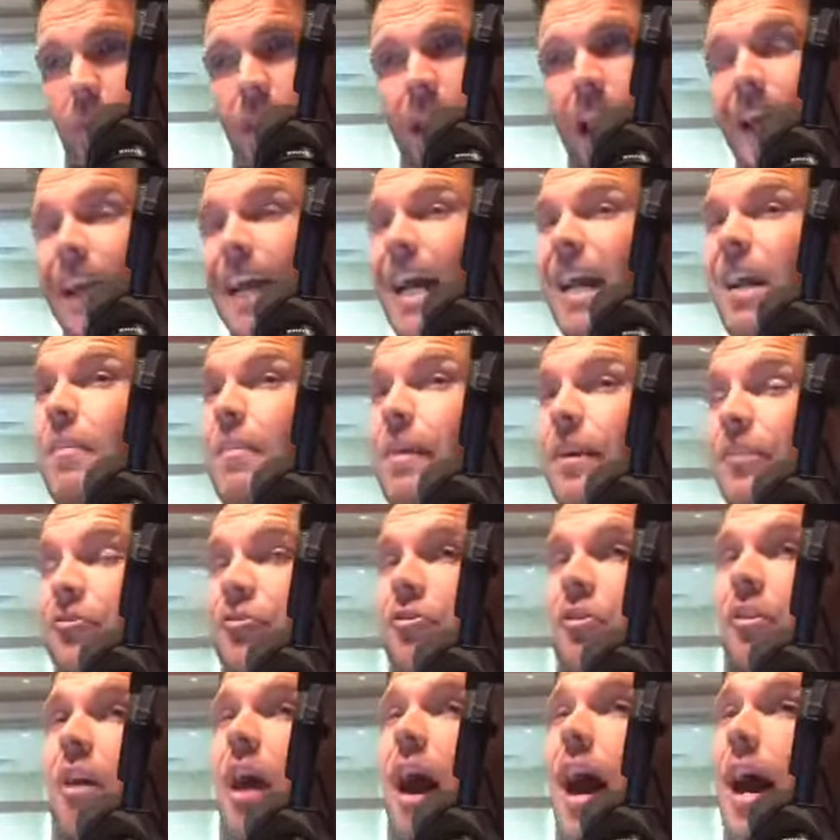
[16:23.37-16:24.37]
I got to make
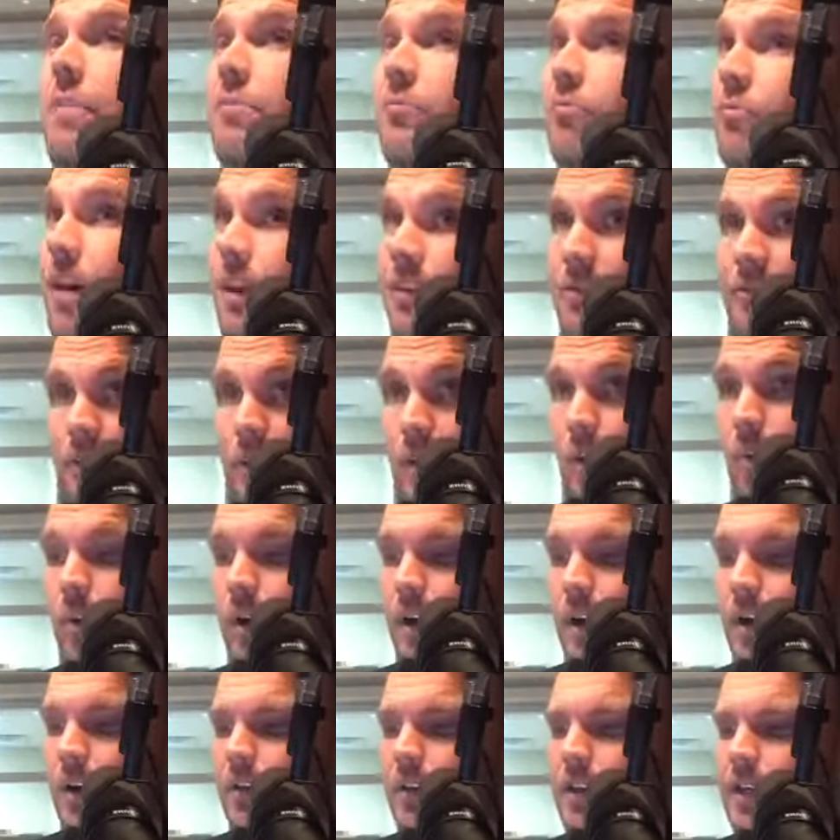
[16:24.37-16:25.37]
sure I'm resting
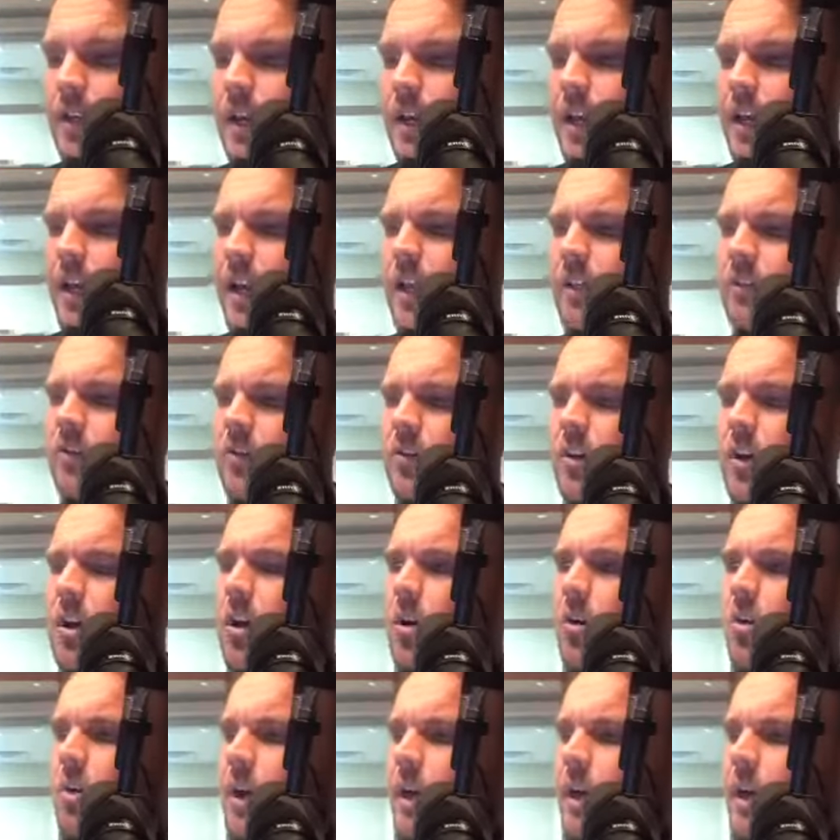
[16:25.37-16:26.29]
well. And so,